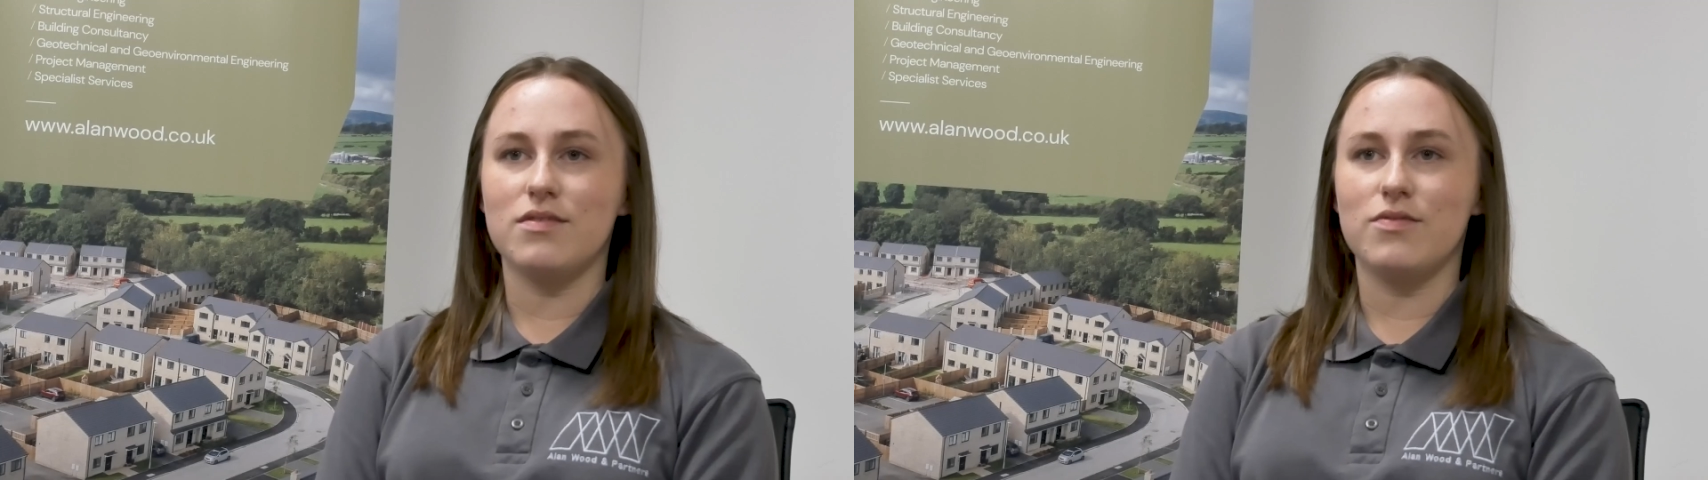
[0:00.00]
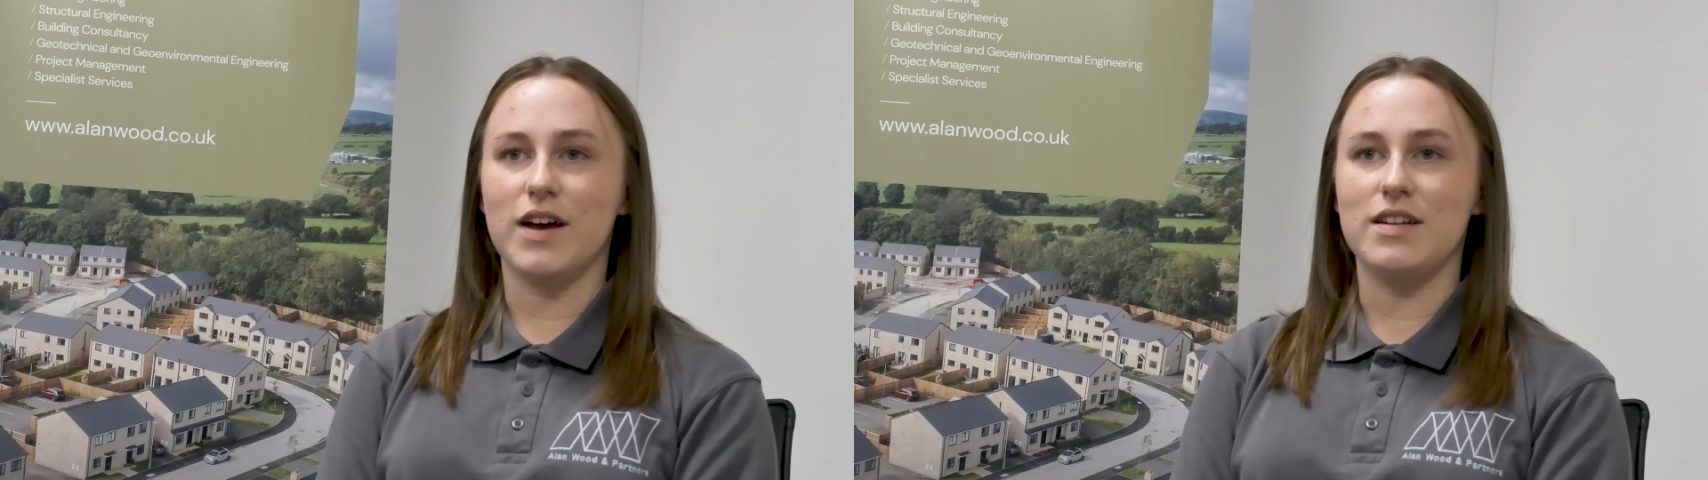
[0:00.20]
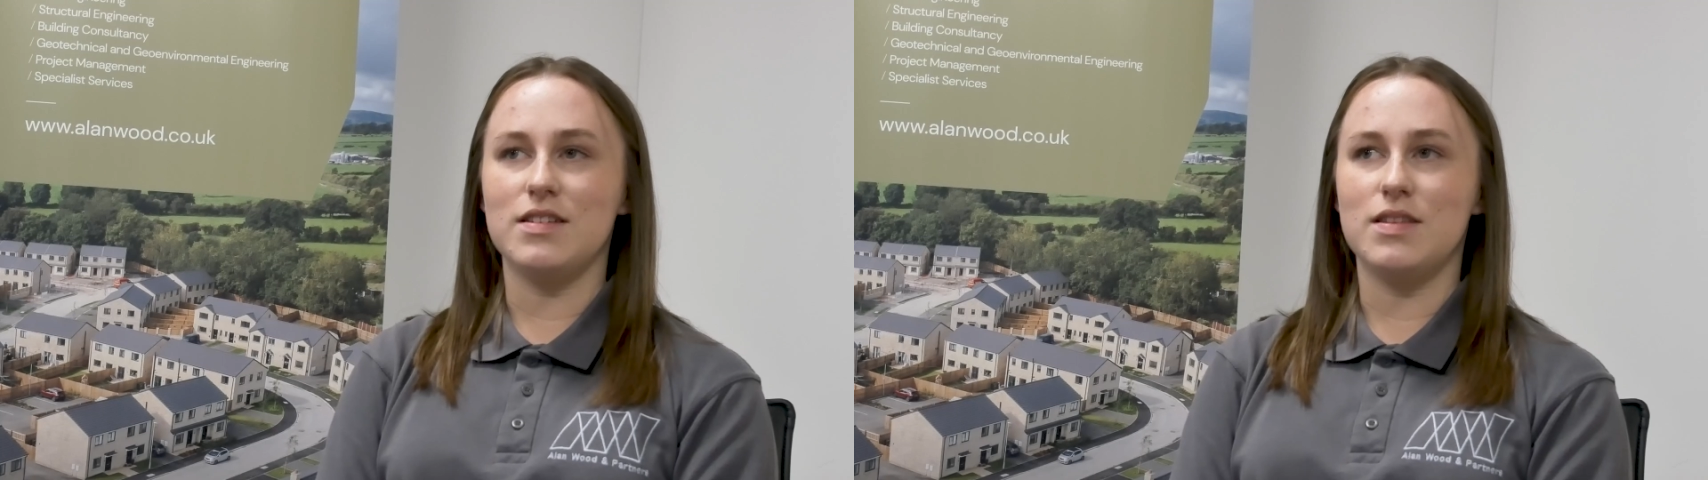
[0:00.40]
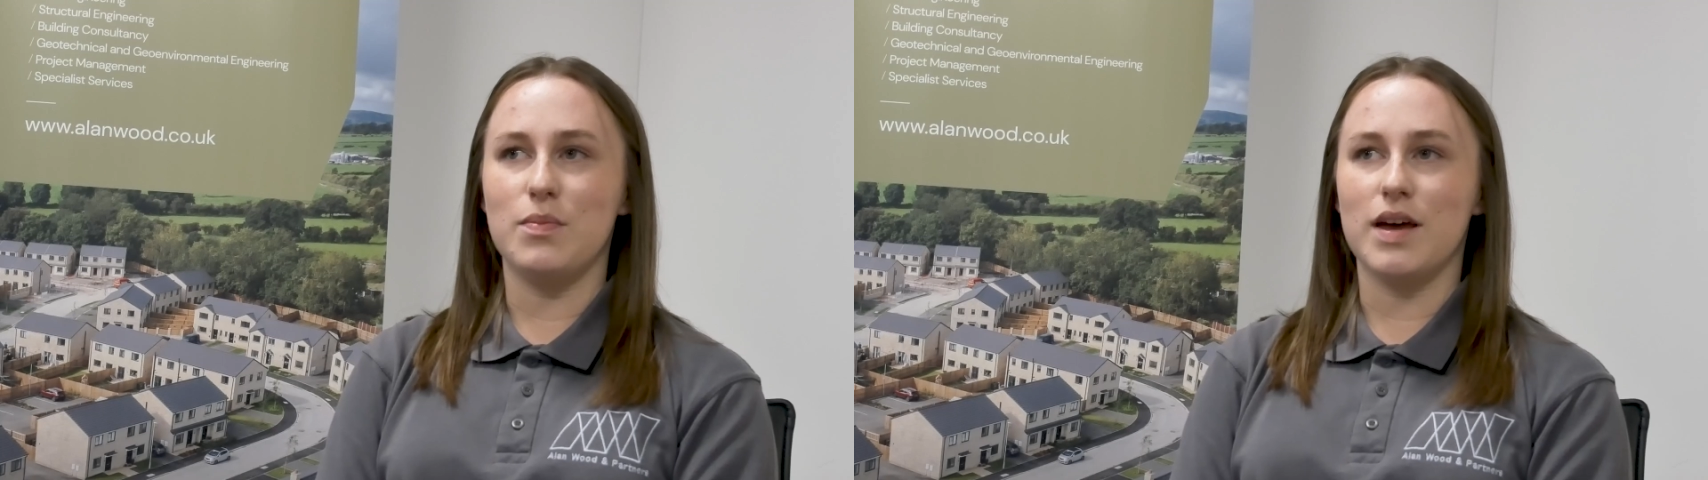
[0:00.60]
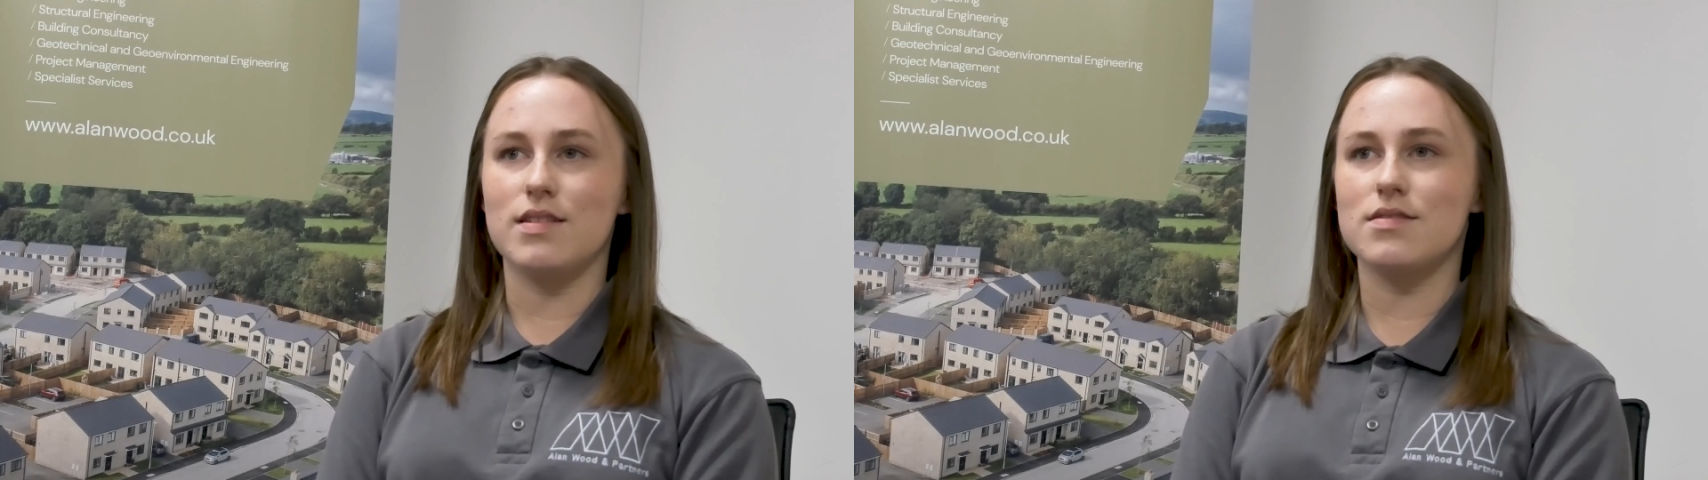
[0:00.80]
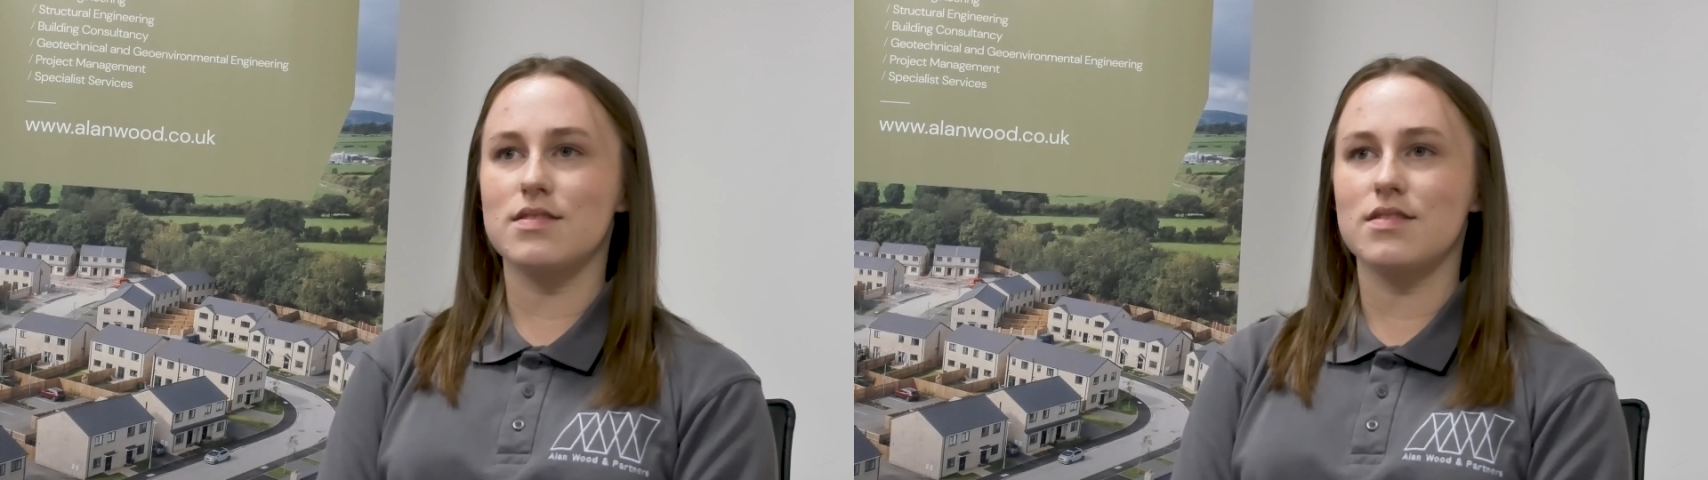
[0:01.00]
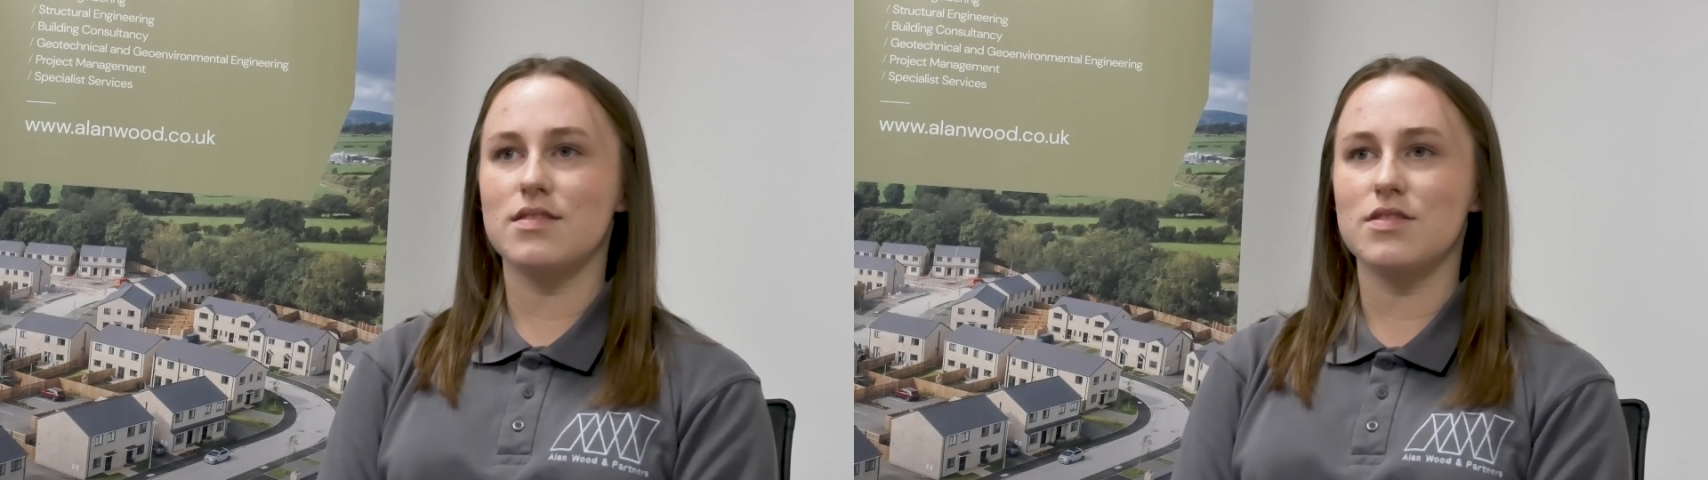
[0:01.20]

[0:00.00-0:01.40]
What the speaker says: find the best